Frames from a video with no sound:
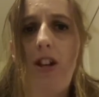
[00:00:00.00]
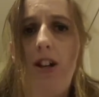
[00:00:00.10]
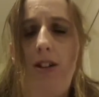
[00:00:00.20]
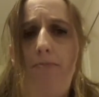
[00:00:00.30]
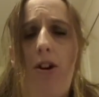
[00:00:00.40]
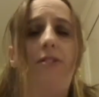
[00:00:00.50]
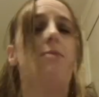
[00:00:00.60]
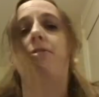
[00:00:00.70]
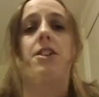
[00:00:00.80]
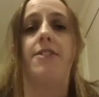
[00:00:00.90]
I was
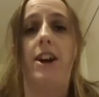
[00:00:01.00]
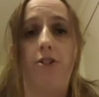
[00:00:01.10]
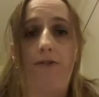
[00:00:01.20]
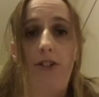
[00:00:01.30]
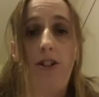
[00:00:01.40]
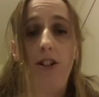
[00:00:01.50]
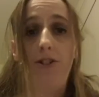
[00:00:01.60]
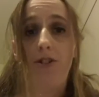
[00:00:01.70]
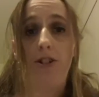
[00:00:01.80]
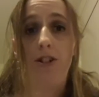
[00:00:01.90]
absolutely
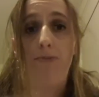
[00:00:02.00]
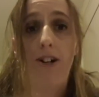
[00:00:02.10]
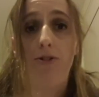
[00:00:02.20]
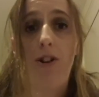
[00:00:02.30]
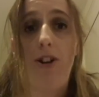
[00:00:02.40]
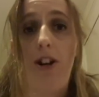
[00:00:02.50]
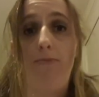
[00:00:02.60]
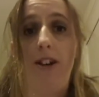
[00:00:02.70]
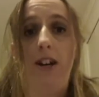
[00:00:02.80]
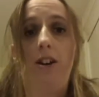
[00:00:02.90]
terrified about going
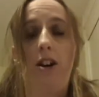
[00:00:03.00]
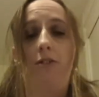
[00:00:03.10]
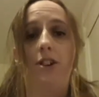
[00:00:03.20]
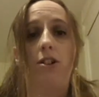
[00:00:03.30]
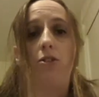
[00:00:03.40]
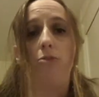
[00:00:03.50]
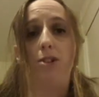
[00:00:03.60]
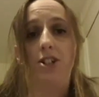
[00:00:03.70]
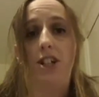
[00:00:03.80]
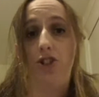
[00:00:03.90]
up there. I think I got
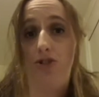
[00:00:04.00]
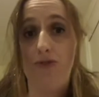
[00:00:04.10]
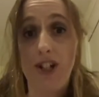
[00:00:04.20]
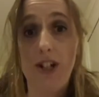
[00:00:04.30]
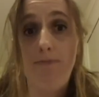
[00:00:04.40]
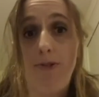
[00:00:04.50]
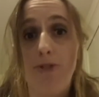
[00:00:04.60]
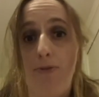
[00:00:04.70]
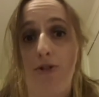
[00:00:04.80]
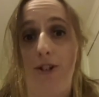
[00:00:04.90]
my dad to ring him to
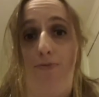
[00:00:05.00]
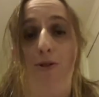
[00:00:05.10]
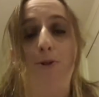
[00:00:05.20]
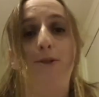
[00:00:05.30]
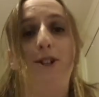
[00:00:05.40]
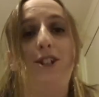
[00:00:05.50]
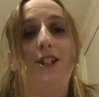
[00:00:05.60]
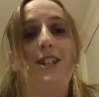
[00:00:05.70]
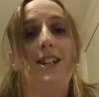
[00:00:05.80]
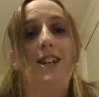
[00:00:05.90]
book the appointment,
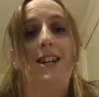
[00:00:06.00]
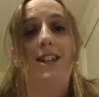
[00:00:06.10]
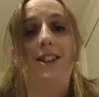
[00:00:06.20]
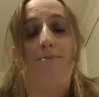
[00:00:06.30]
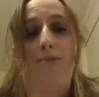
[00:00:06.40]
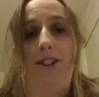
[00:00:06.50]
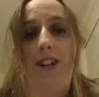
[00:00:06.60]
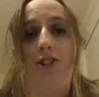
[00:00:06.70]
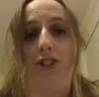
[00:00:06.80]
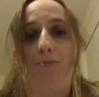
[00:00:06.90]
and then my
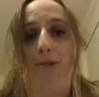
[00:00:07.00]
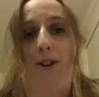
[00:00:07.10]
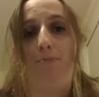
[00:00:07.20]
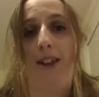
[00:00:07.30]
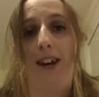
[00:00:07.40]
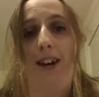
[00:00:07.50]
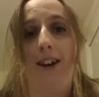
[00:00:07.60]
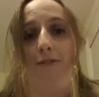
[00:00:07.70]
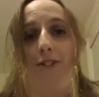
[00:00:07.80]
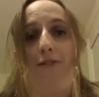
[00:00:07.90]
dad took me up there
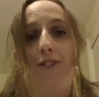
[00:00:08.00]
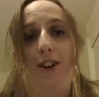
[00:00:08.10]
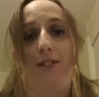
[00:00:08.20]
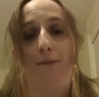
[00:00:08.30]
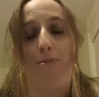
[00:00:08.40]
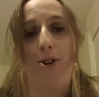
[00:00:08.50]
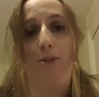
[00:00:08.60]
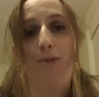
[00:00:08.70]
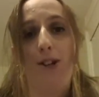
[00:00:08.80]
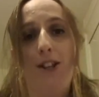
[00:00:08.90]
for the first
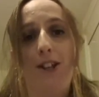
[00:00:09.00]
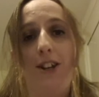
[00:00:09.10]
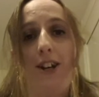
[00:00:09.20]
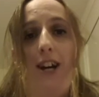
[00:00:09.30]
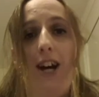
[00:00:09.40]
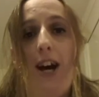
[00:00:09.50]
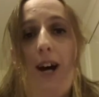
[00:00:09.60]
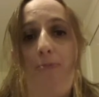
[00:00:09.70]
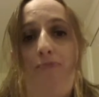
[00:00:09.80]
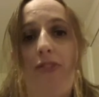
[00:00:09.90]
appointment.
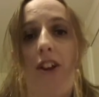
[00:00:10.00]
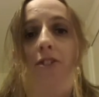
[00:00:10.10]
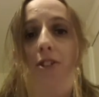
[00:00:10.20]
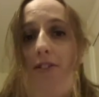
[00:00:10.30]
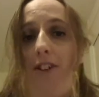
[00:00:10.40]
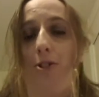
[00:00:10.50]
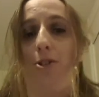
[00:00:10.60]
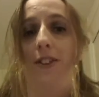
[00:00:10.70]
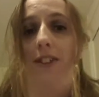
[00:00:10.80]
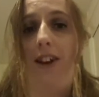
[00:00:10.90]
As soon as I
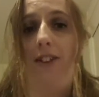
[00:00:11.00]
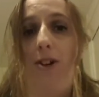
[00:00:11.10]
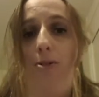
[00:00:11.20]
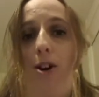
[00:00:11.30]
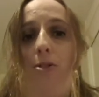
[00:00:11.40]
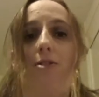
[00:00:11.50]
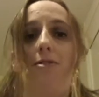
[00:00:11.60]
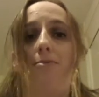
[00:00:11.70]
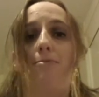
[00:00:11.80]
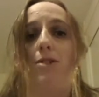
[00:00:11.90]
got in there, though, I
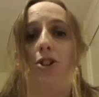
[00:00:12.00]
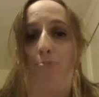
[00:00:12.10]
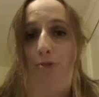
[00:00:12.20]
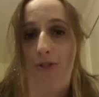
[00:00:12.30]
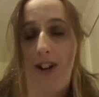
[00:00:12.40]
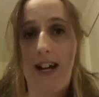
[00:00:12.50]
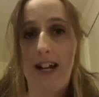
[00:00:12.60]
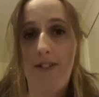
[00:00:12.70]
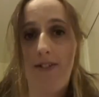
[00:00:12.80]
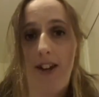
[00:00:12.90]
was much more
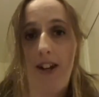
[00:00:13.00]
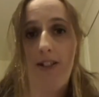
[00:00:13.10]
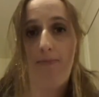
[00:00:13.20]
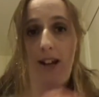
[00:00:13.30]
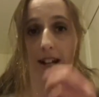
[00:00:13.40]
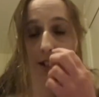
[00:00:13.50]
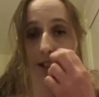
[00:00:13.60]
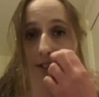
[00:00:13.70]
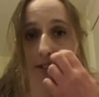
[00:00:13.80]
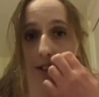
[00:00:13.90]
relaxed. He
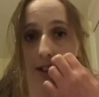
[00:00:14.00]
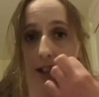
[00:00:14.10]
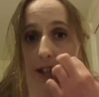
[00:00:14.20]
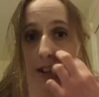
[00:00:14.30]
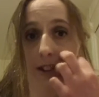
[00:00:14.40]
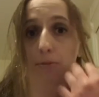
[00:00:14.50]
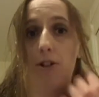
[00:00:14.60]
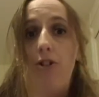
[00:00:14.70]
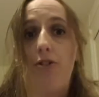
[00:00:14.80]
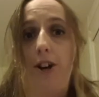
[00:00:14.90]
explained the
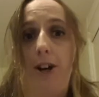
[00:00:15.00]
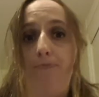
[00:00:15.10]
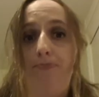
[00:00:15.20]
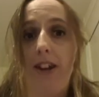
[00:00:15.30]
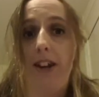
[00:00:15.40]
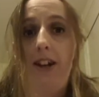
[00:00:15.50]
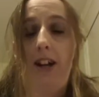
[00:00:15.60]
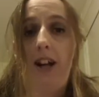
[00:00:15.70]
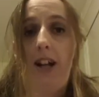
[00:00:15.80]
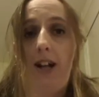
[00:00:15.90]
programme.
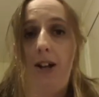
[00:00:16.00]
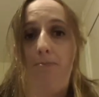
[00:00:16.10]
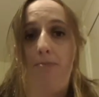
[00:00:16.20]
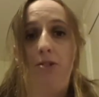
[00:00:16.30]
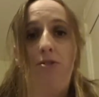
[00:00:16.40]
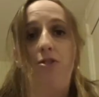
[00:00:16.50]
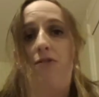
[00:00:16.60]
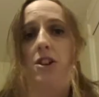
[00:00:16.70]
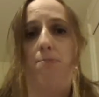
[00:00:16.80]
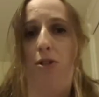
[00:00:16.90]
It was all
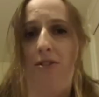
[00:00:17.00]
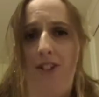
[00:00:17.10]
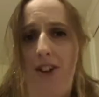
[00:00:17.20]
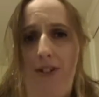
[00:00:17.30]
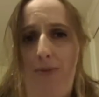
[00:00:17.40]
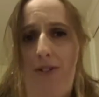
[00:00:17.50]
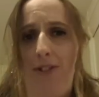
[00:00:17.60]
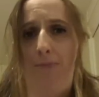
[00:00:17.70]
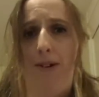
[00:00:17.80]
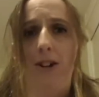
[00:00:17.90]
very positive. It
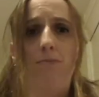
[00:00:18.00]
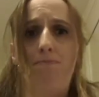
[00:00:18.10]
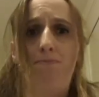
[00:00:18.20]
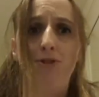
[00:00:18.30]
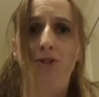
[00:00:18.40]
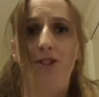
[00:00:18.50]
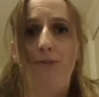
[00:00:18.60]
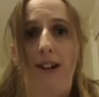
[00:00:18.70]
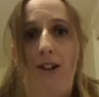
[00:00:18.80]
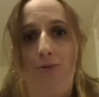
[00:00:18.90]
wasn't about brooding
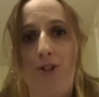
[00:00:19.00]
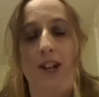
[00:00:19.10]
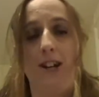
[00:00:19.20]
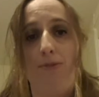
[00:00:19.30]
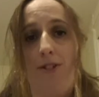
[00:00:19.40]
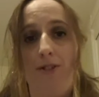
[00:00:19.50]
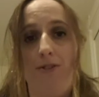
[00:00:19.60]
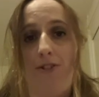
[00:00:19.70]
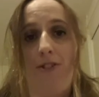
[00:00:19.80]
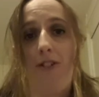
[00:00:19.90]
about what had happened. It
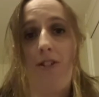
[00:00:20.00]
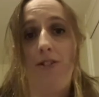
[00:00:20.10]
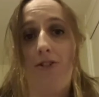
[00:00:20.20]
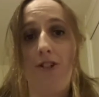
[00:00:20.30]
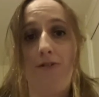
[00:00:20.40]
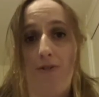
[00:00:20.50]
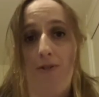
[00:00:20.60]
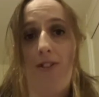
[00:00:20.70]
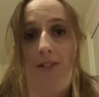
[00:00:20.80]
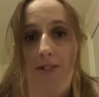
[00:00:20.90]
was just very
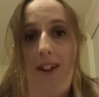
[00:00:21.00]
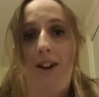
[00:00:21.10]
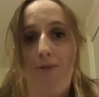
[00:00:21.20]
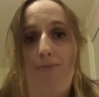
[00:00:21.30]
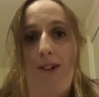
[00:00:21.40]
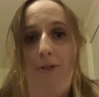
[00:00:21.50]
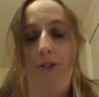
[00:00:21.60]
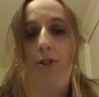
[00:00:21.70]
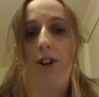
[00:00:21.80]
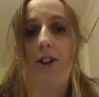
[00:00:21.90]
straightforward. This is how
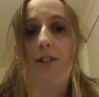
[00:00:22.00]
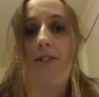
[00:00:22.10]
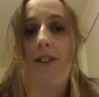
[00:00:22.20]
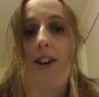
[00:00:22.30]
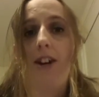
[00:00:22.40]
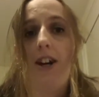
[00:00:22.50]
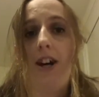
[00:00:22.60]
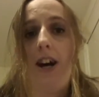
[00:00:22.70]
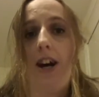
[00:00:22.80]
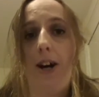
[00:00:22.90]
it works.
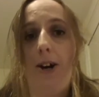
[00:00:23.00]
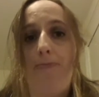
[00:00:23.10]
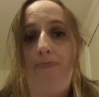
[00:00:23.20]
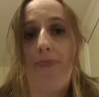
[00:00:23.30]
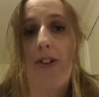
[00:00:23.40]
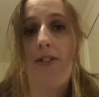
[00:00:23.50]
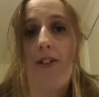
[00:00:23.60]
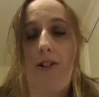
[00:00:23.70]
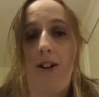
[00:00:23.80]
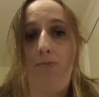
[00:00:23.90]

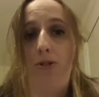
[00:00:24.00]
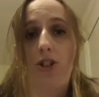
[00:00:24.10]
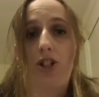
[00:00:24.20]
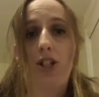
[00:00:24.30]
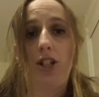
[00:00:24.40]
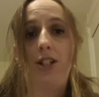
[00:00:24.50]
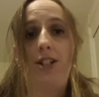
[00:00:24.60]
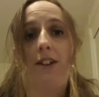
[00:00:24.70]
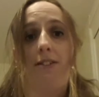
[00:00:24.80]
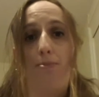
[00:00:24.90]
So I booked the
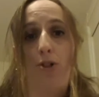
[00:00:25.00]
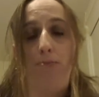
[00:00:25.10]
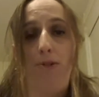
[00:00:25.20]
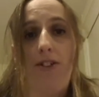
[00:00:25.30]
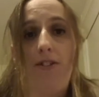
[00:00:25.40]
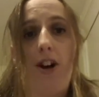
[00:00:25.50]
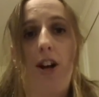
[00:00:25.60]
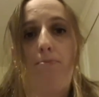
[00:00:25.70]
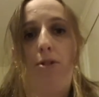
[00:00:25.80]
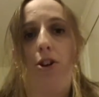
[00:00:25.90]
next appointment to
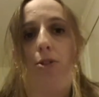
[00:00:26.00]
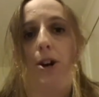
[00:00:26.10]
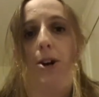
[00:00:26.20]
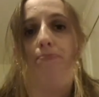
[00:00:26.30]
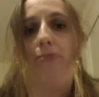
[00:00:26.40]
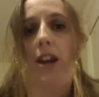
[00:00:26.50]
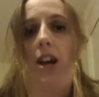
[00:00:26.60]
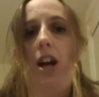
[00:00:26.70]
start the programme.